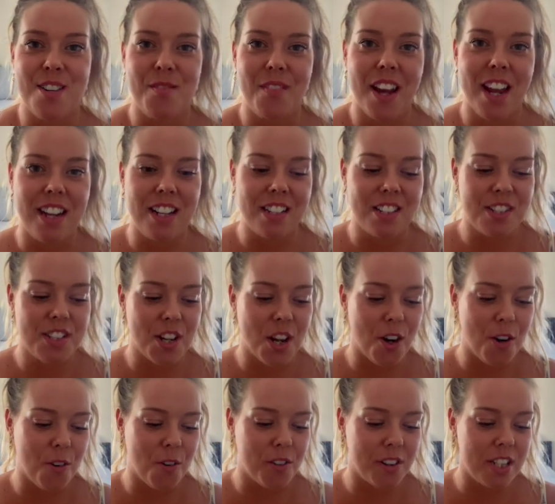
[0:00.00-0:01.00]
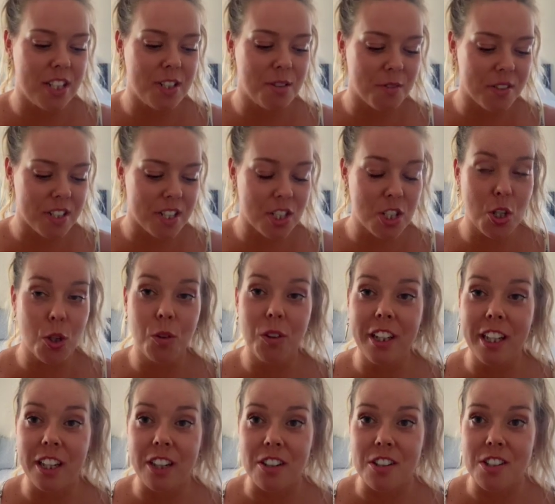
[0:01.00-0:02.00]
And so this one's a 2
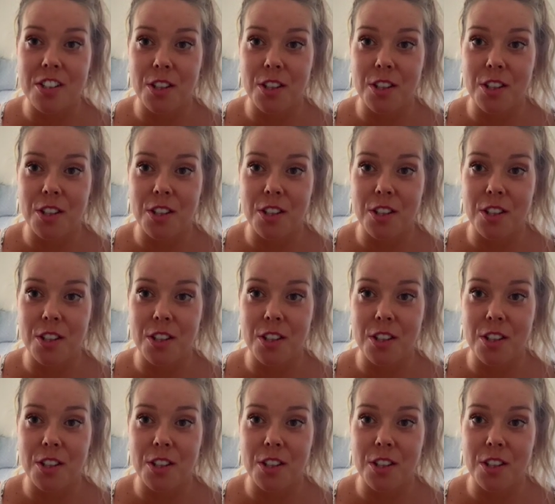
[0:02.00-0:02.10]
liter.